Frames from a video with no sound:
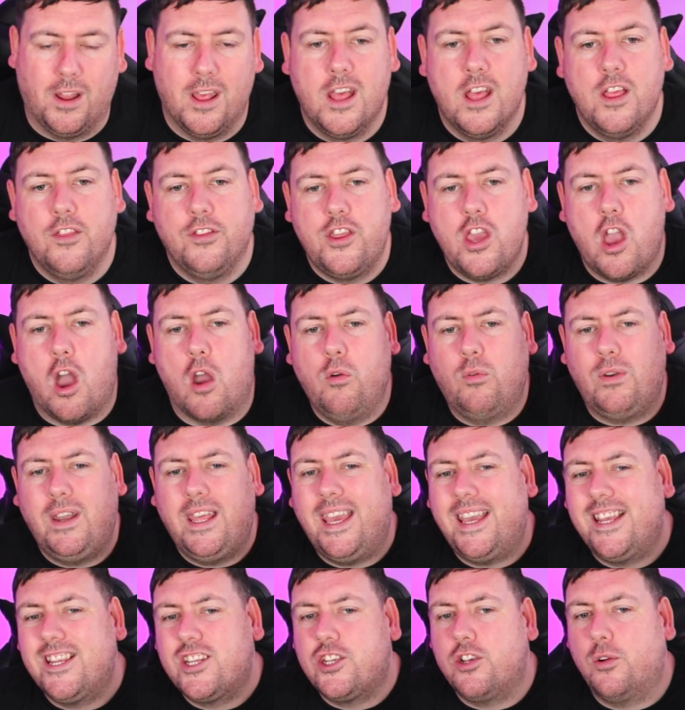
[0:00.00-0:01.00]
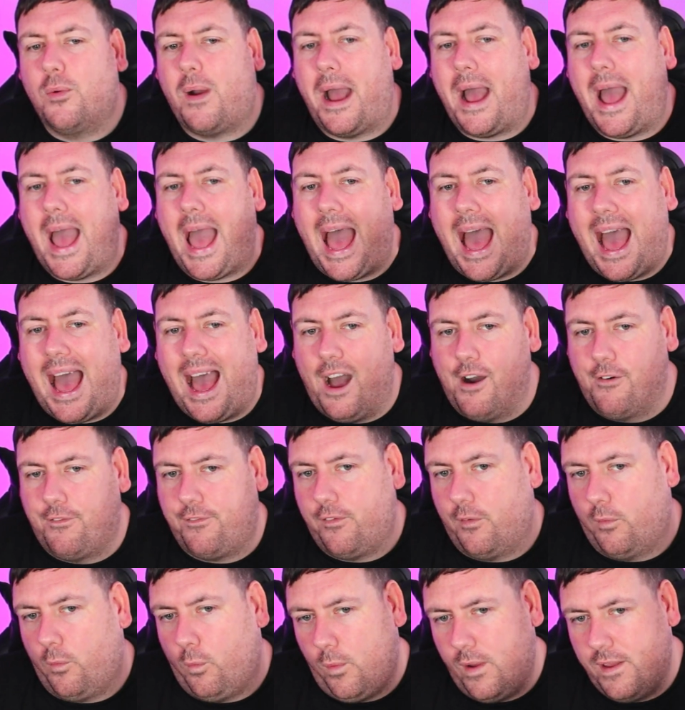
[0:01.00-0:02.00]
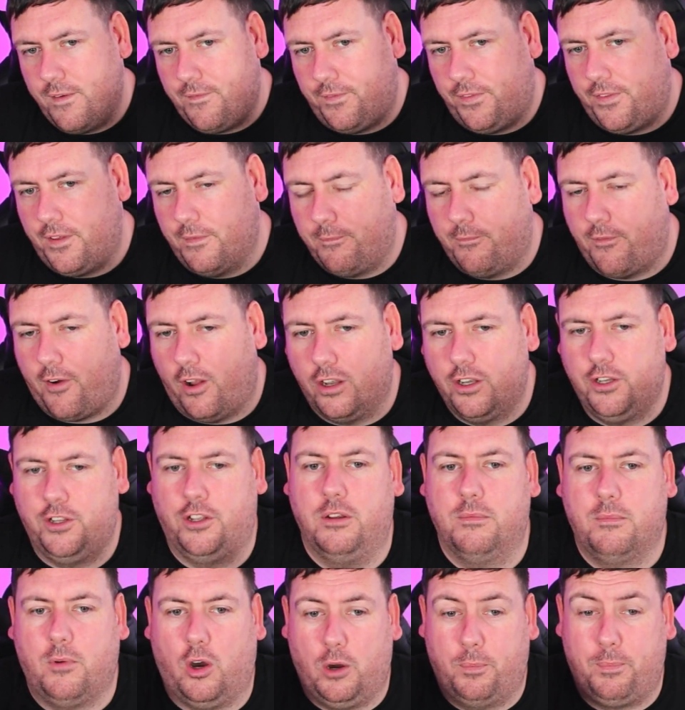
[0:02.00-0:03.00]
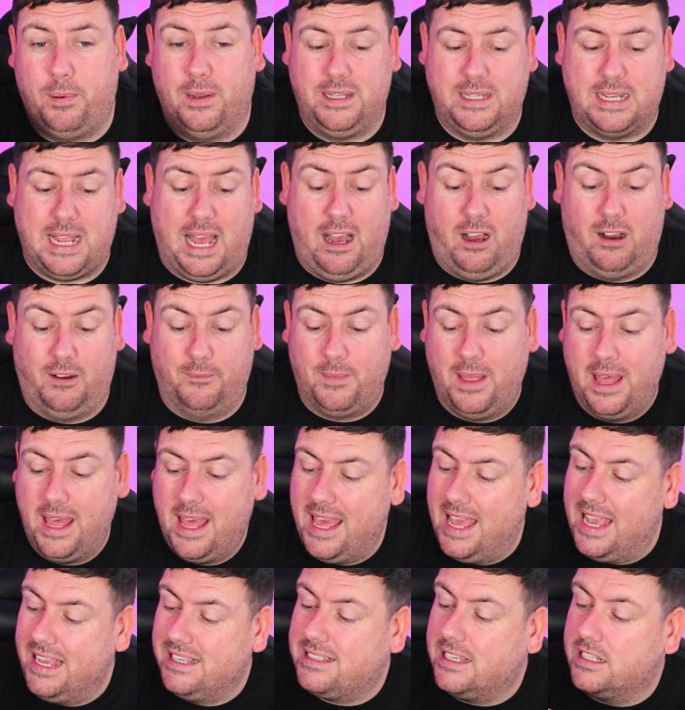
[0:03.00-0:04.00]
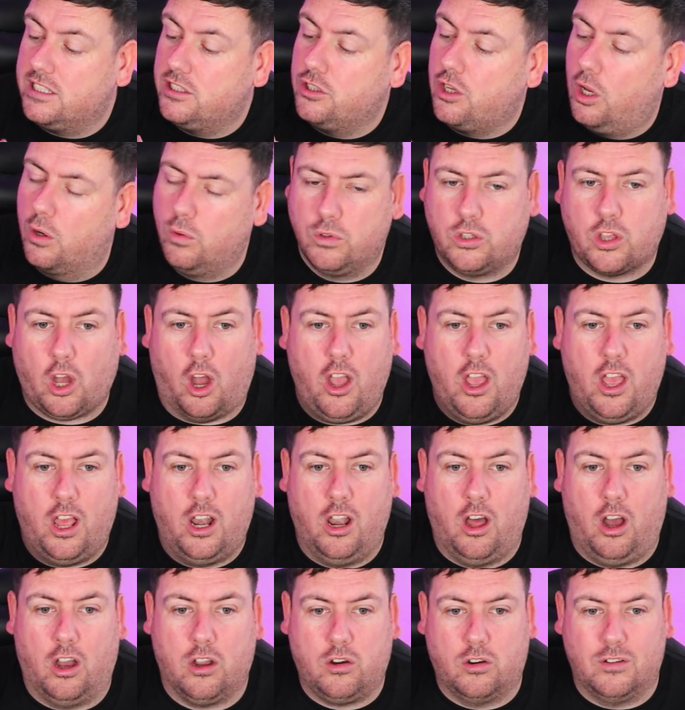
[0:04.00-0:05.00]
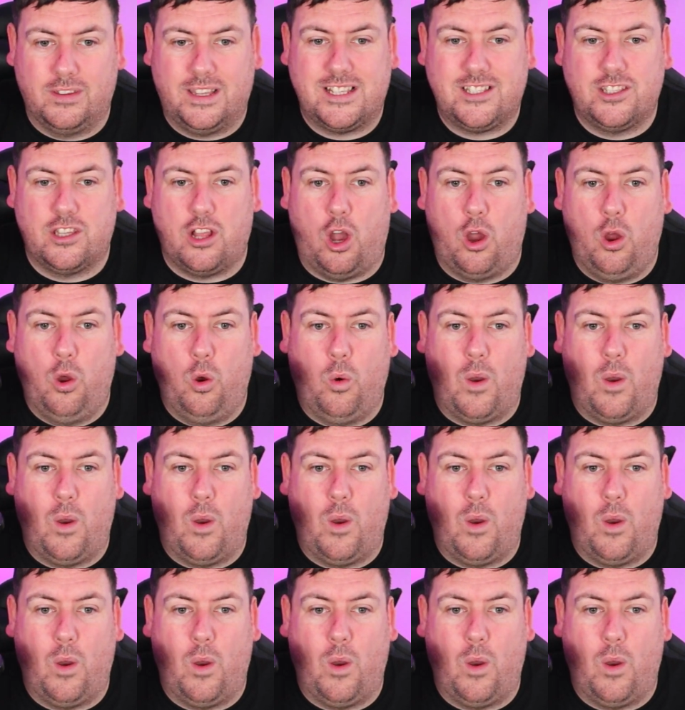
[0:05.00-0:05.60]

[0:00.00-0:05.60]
The only issue I have with the volume up and down is there's no dialogue, or there's no